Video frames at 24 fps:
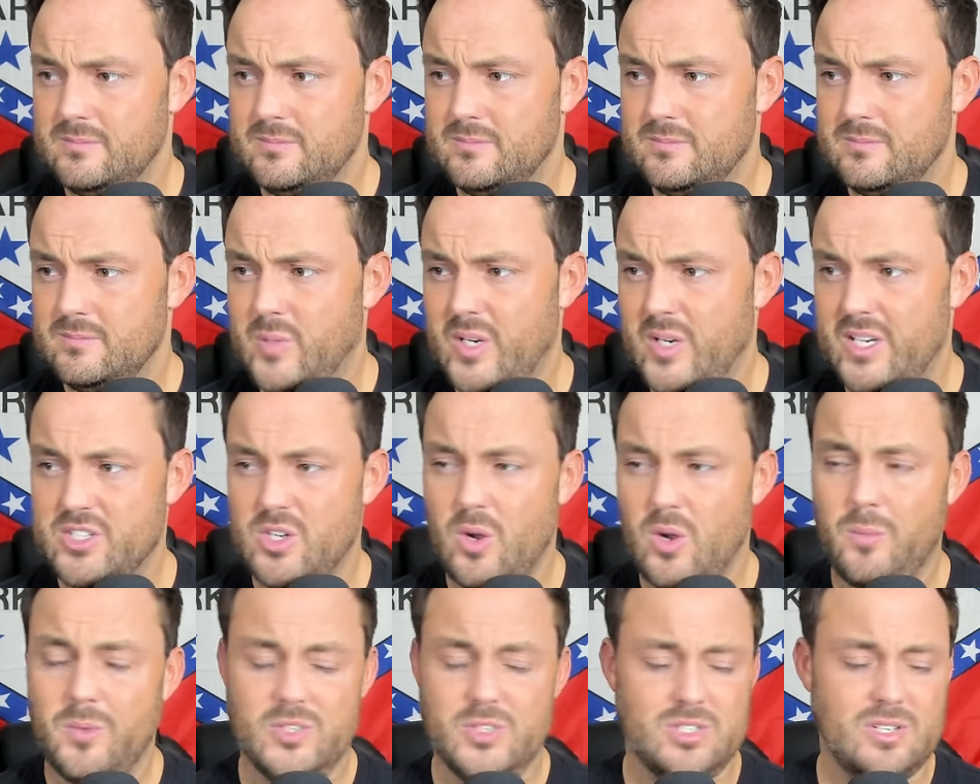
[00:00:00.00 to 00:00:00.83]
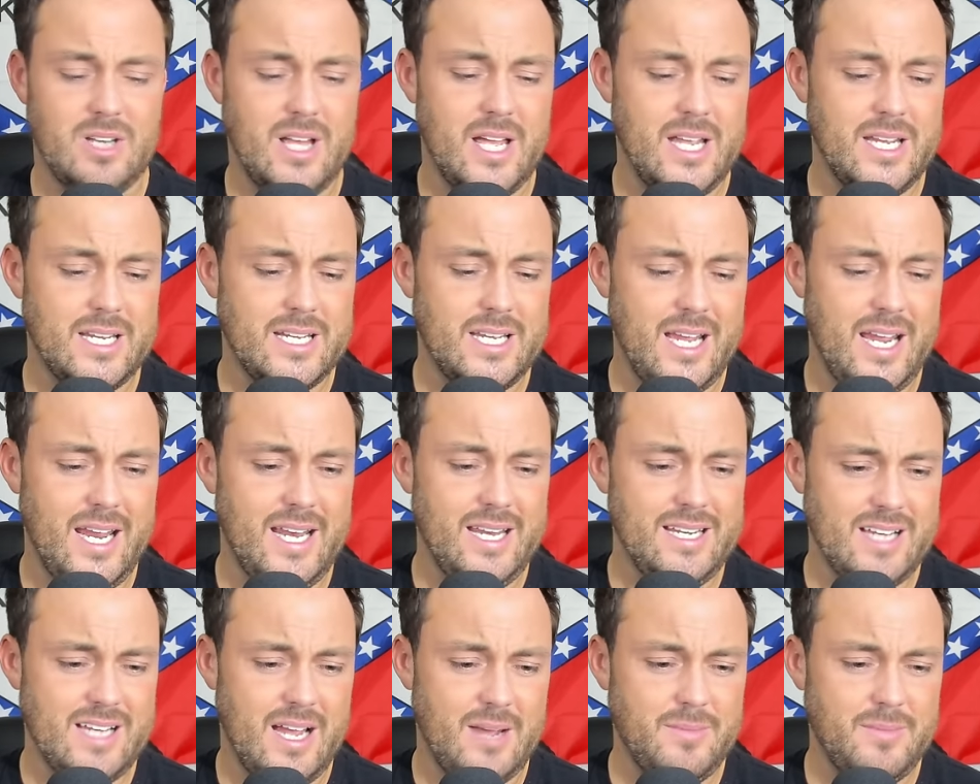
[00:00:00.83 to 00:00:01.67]
But it's almost like
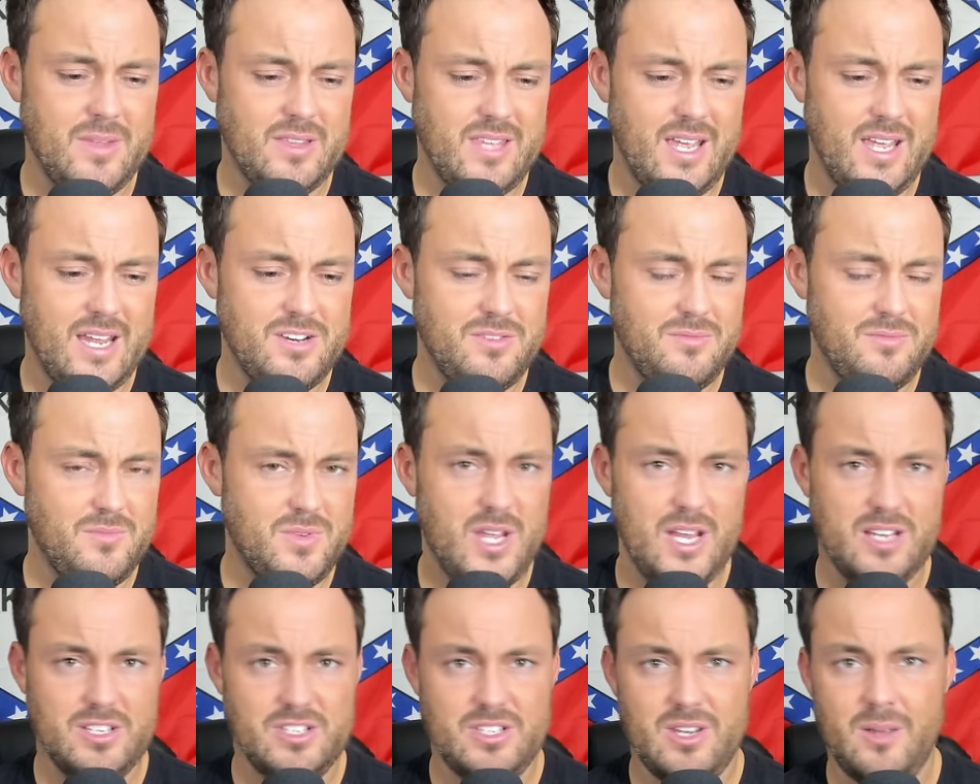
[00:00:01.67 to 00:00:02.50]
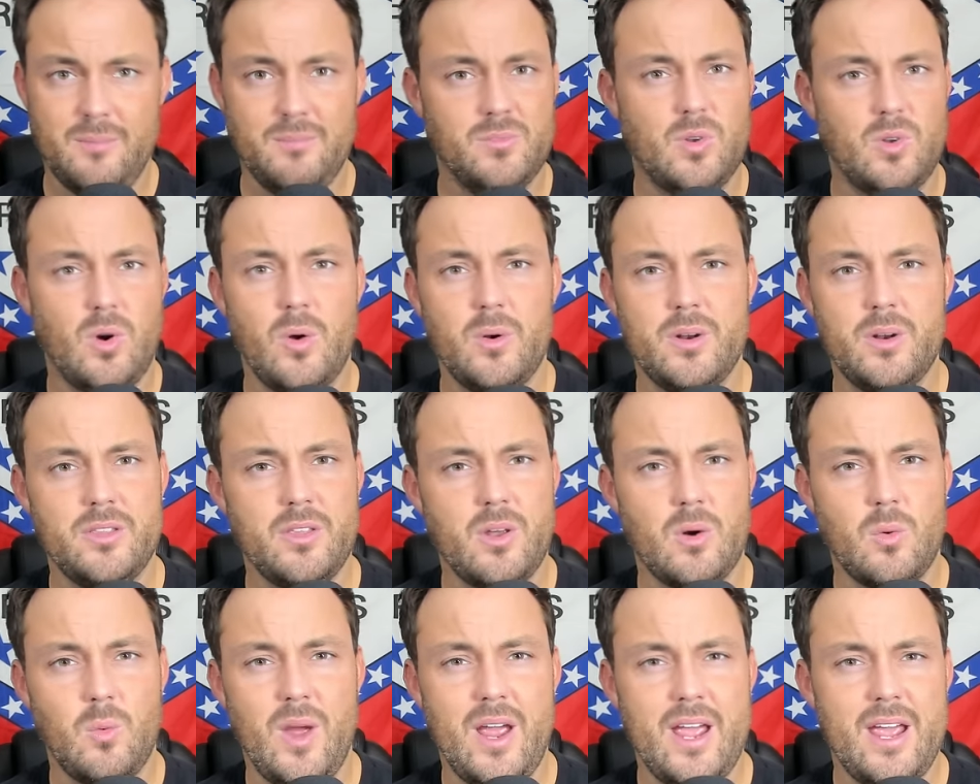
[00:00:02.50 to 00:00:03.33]
anytime that they get something thrown in
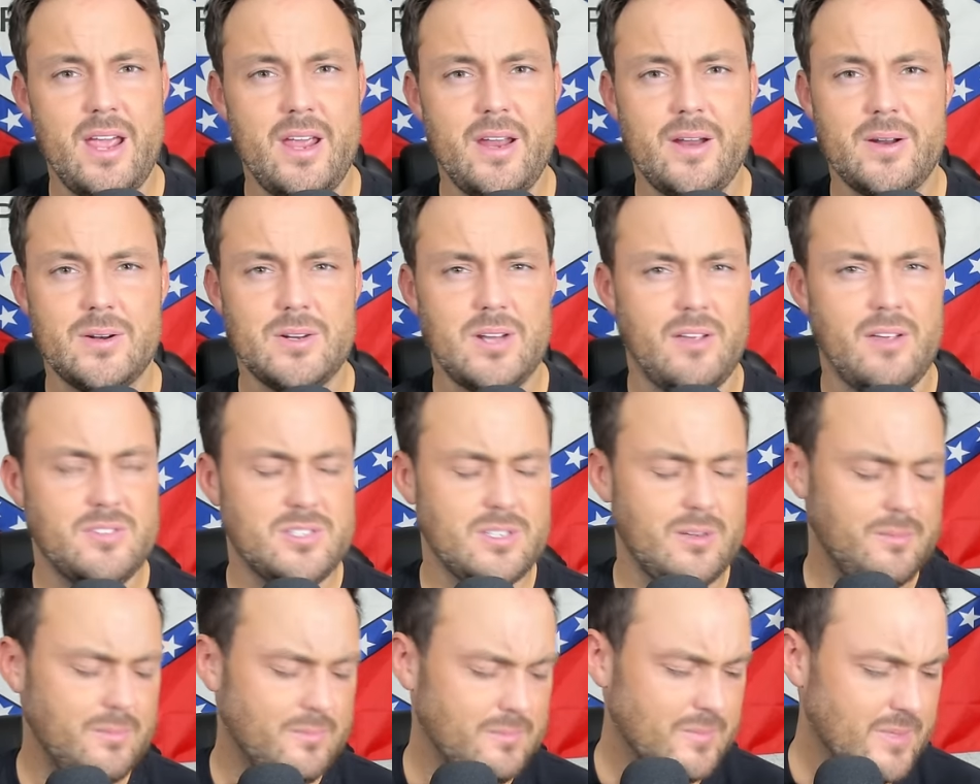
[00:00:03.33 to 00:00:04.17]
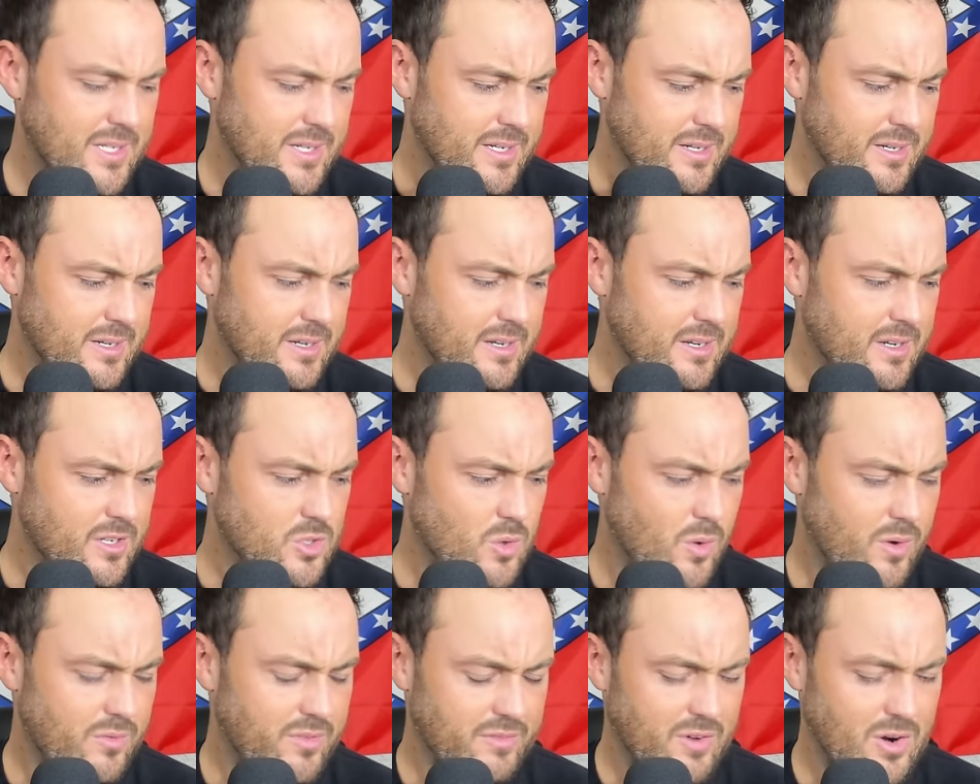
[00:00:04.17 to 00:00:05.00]
their way or have some
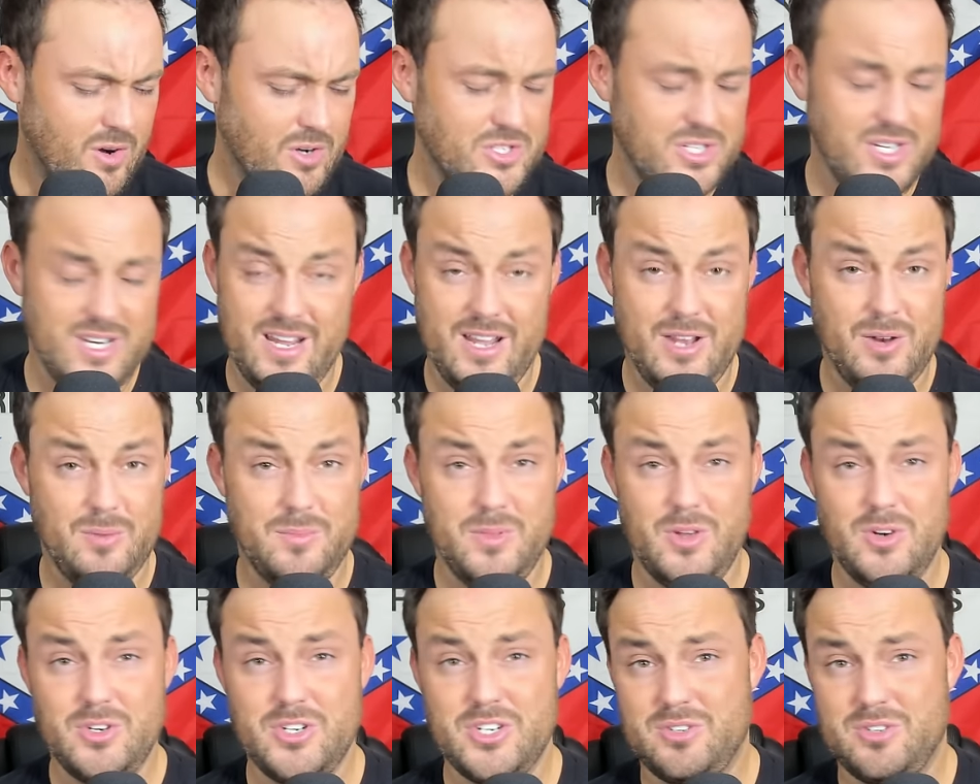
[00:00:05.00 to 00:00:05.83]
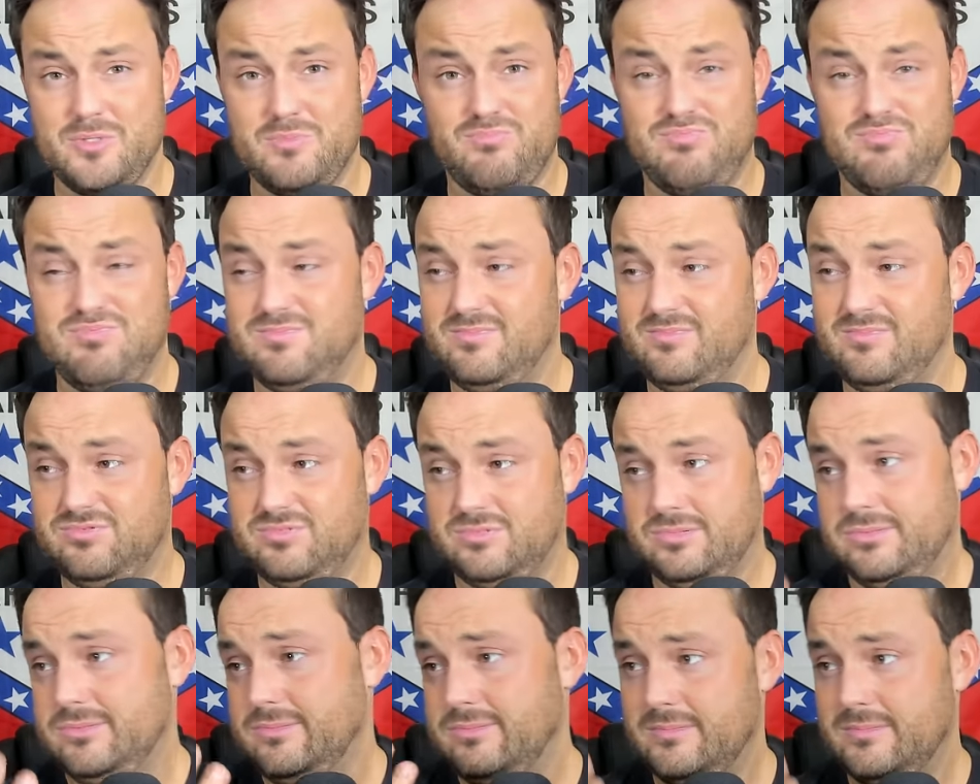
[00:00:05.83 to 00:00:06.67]
sort of adversity hit them, they're just
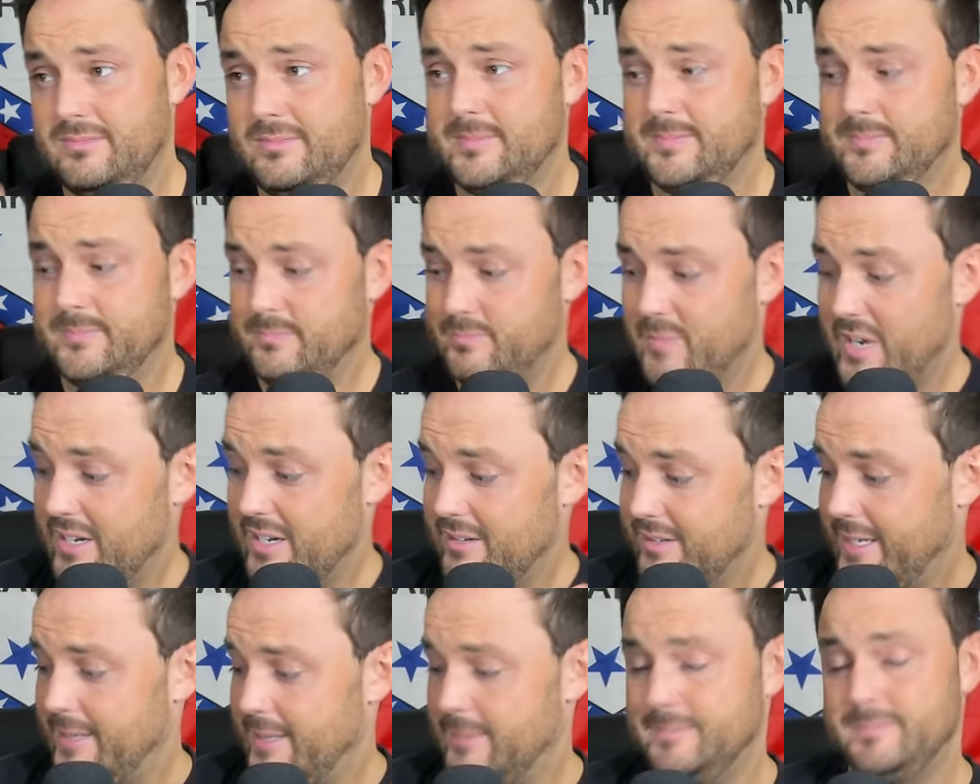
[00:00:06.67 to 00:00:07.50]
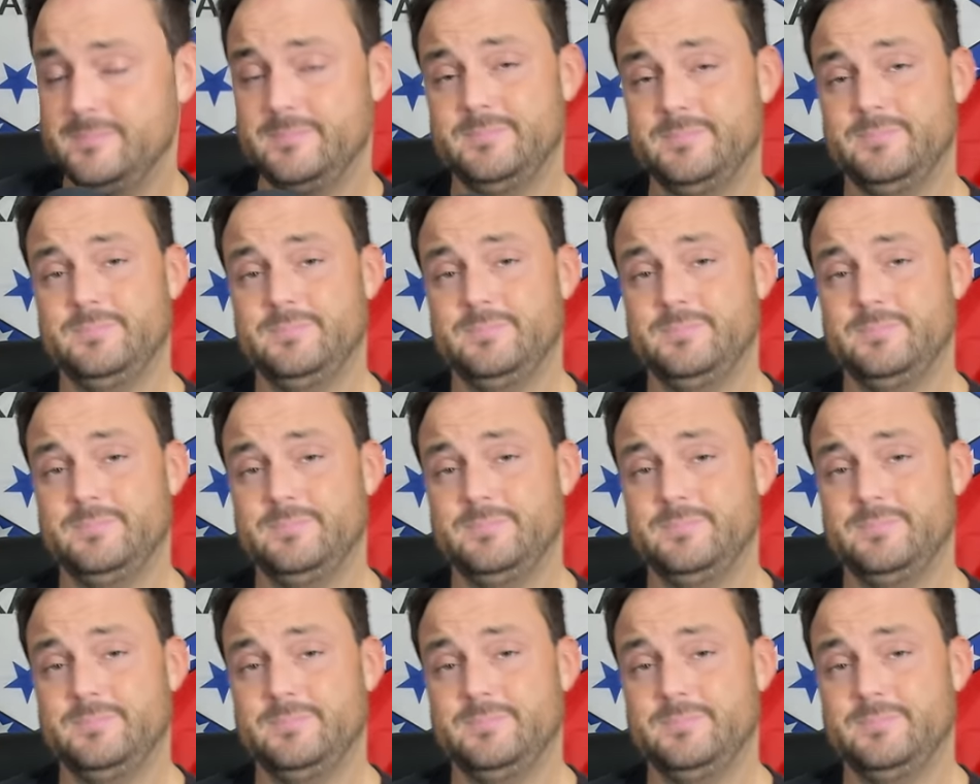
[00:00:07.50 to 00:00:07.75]
mailed in.